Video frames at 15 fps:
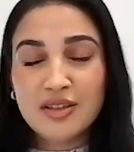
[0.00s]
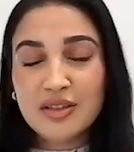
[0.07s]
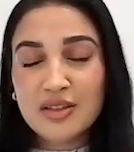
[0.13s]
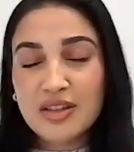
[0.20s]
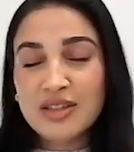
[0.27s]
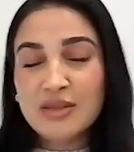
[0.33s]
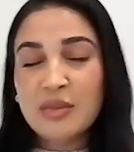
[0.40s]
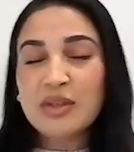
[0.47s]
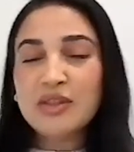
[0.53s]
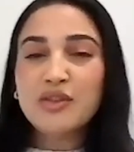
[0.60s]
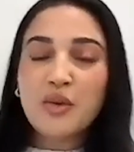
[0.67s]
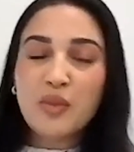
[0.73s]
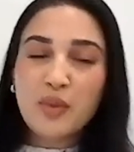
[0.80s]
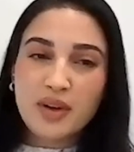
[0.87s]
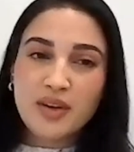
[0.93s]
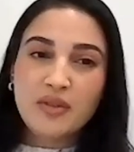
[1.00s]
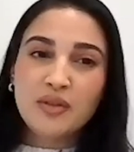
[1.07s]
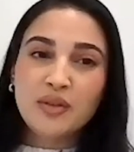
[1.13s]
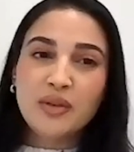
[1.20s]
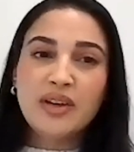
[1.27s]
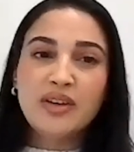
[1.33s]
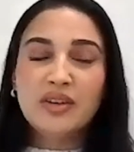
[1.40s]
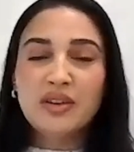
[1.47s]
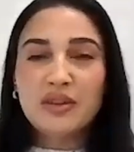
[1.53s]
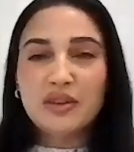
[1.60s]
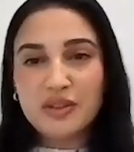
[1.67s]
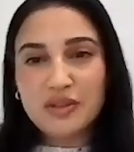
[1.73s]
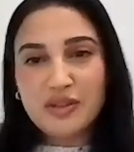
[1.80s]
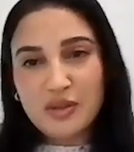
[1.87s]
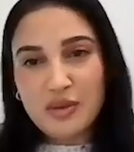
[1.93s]
It's been so wonderful hearing
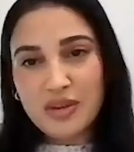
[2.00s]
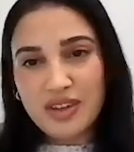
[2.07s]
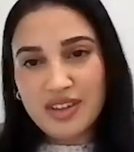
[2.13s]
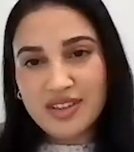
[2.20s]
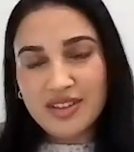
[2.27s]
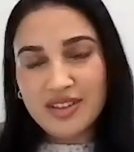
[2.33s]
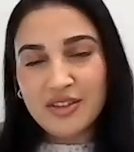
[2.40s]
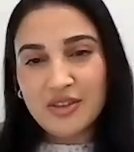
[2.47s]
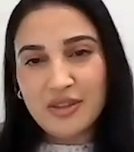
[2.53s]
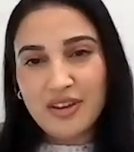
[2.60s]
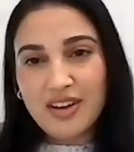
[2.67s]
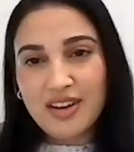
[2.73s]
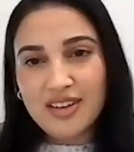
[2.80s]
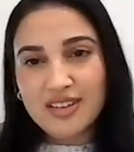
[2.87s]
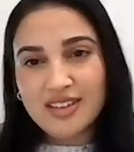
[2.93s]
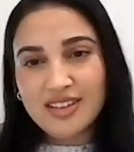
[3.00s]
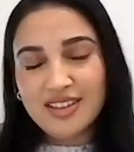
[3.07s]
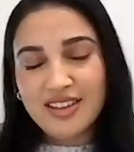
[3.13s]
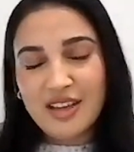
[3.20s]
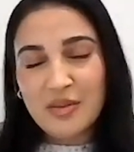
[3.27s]
all your stories and your thoughts